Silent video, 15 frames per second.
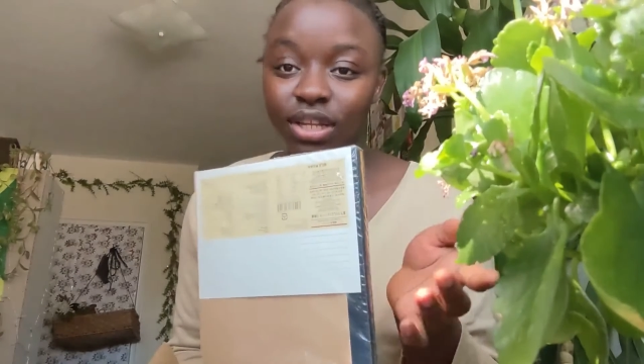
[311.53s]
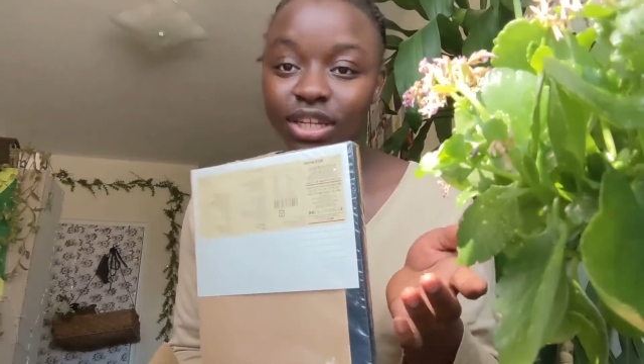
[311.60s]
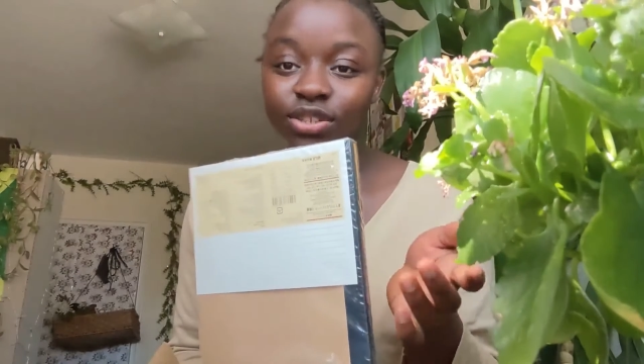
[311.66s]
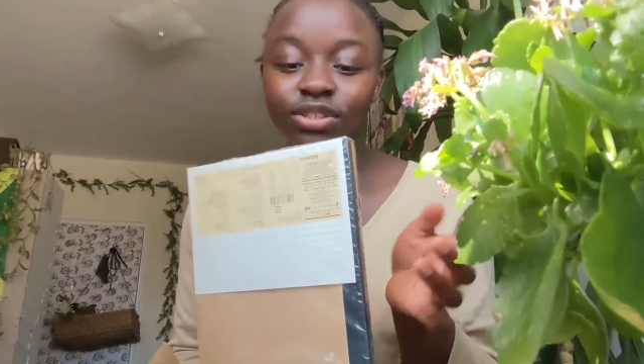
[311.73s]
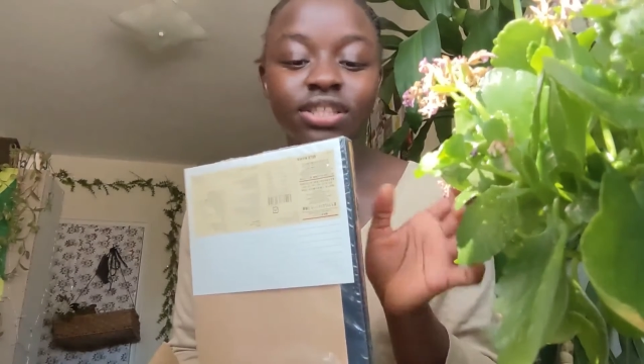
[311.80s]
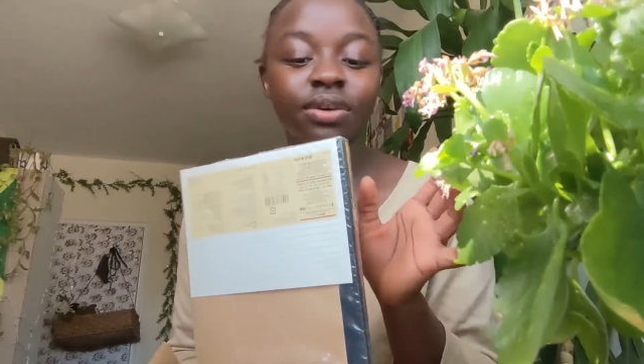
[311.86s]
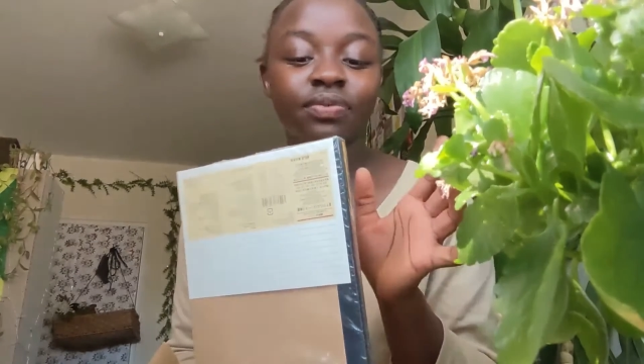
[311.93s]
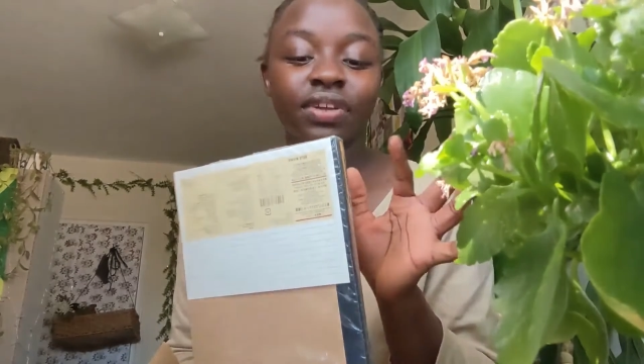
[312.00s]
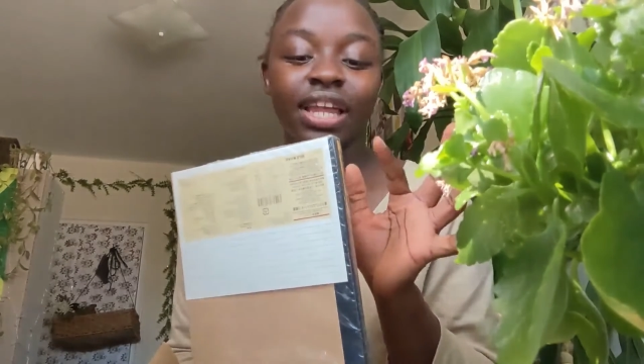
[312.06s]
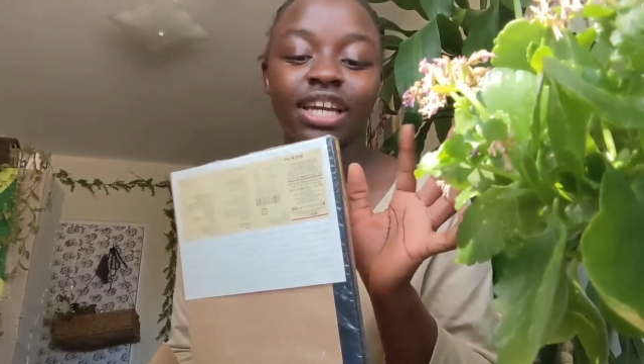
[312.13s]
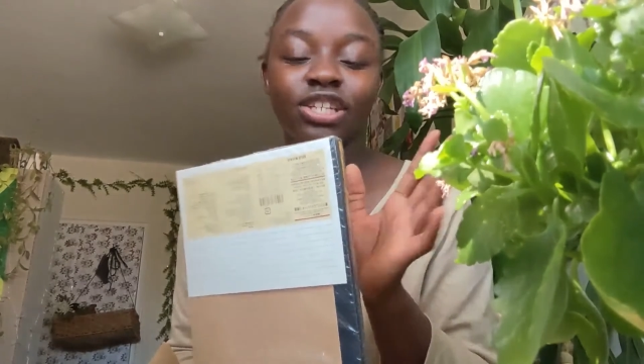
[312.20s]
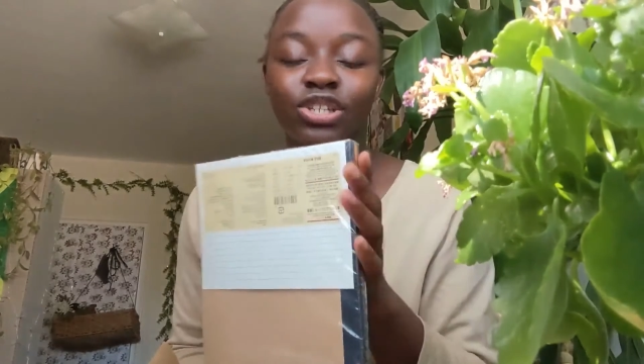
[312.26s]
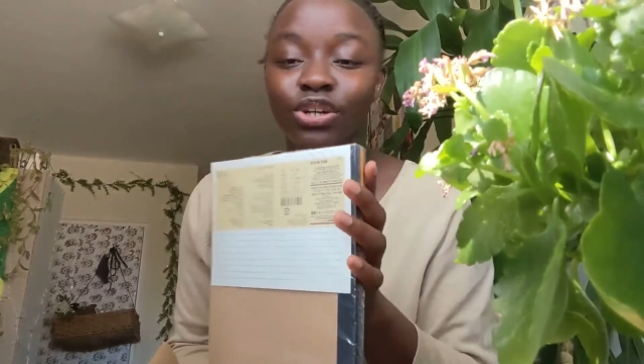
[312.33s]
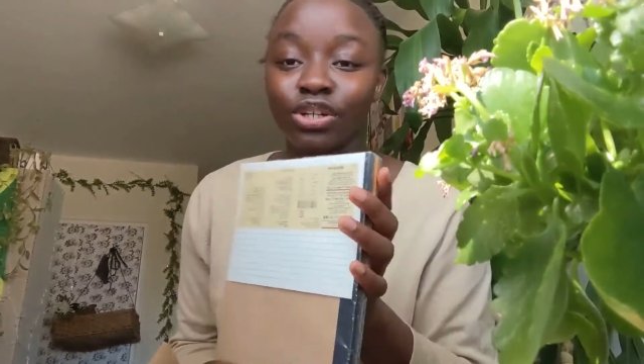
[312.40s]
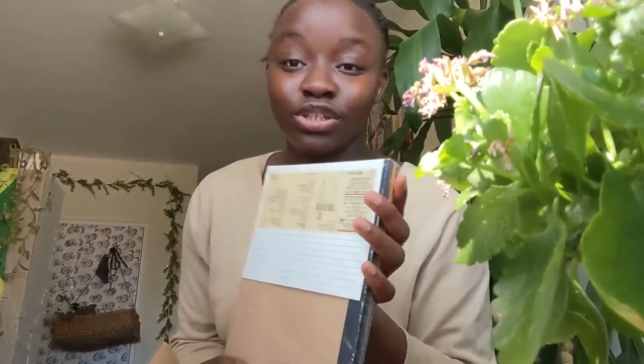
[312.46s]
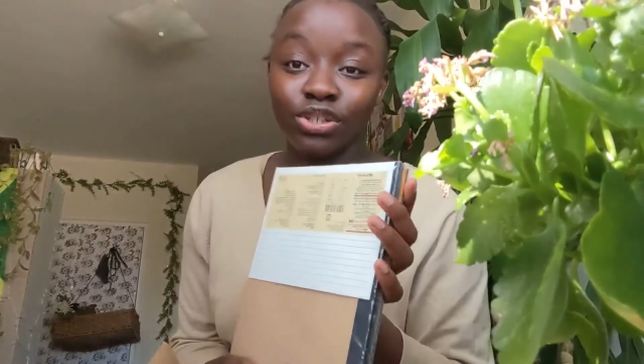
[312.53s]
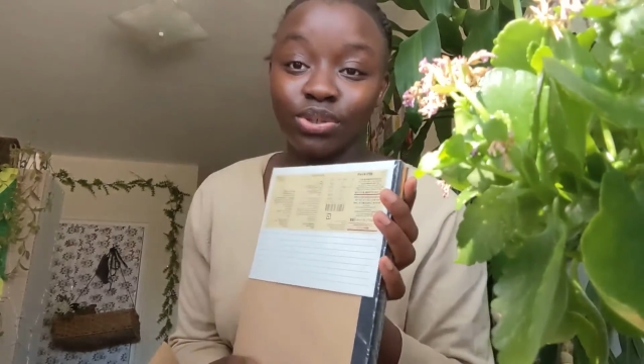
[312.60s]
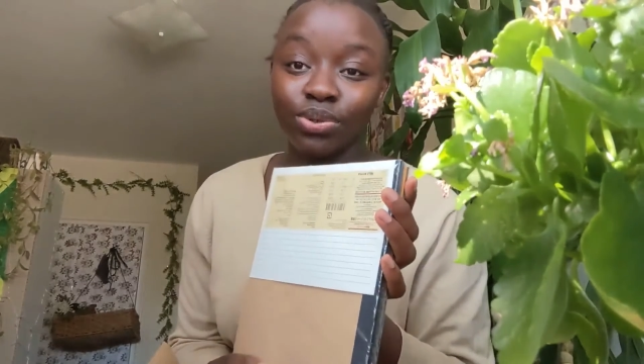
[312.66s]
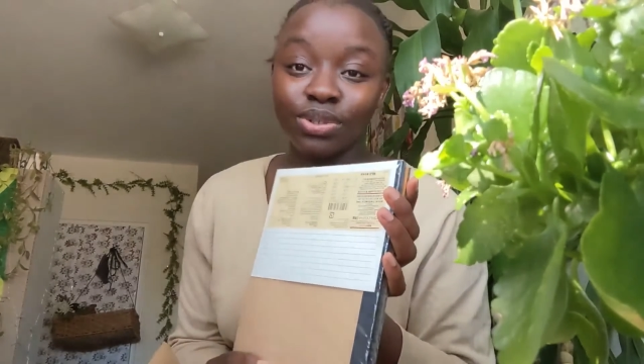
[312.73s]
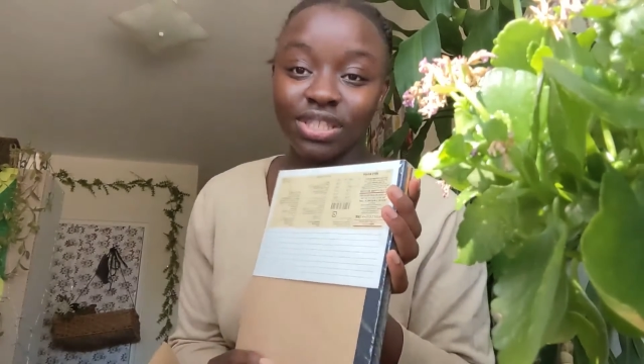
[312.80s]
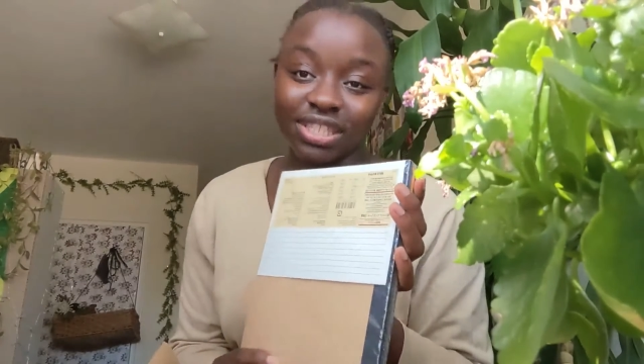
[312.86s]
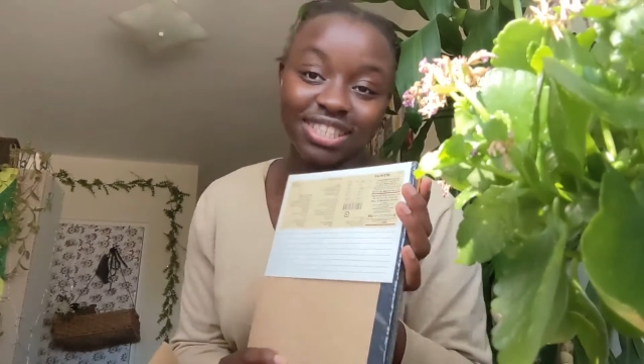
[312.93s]
I use them for like church
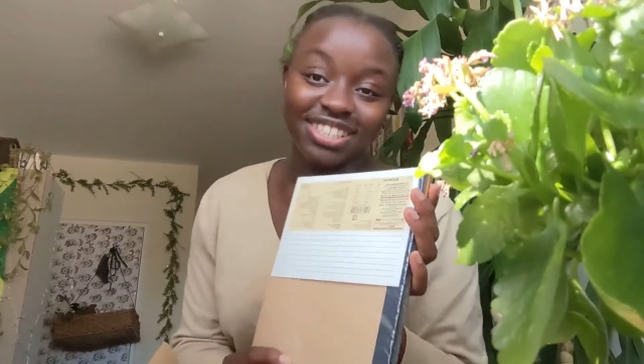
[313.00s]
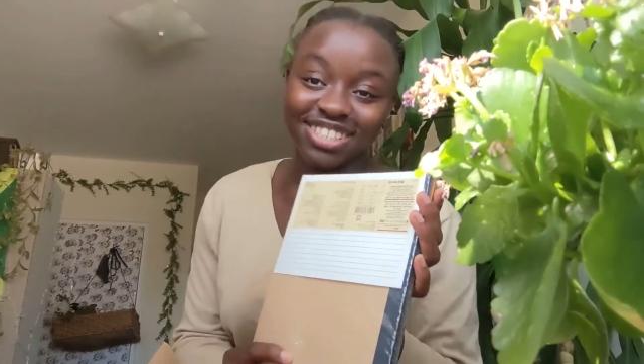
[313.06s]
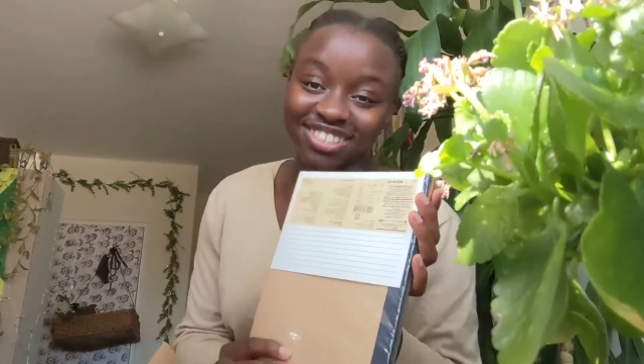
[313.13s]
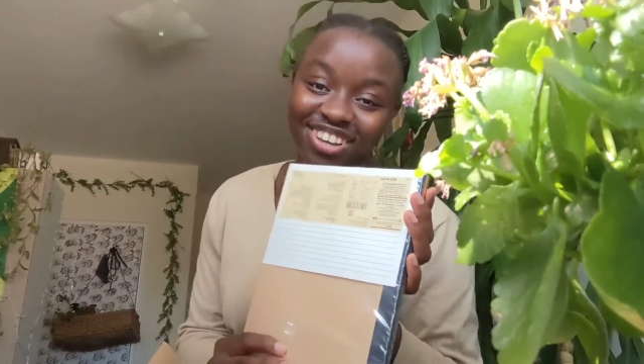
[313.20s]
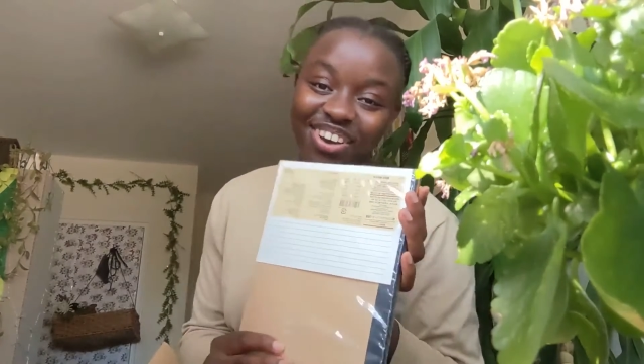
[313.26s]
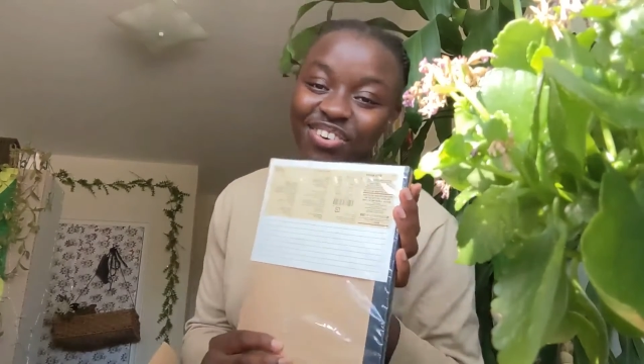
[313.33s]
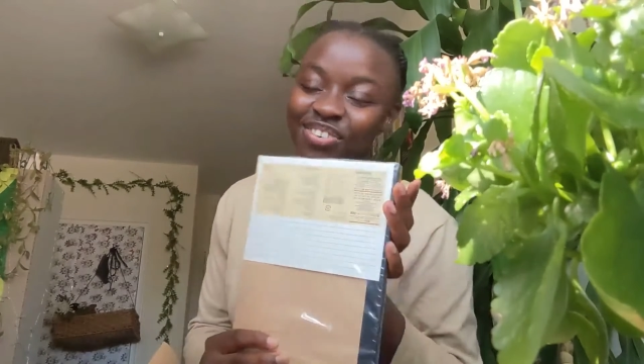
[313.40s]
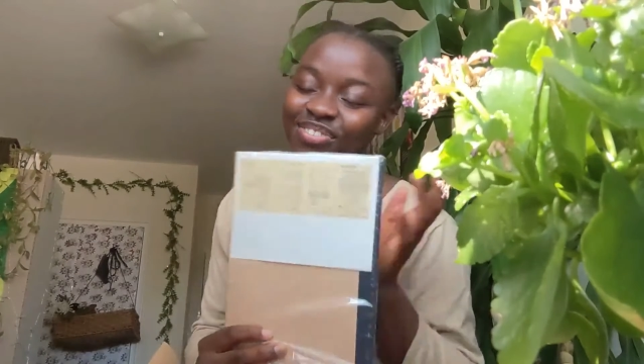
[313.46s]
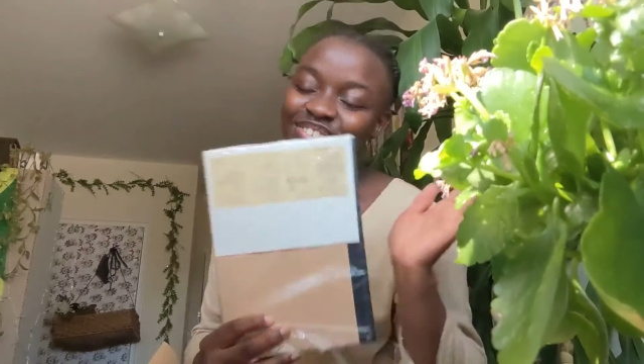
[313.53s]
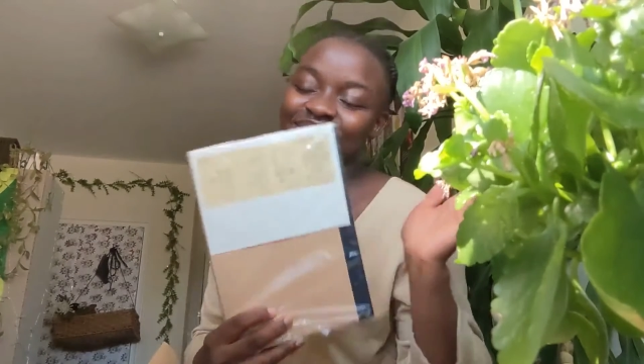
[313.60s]
notes and stuff.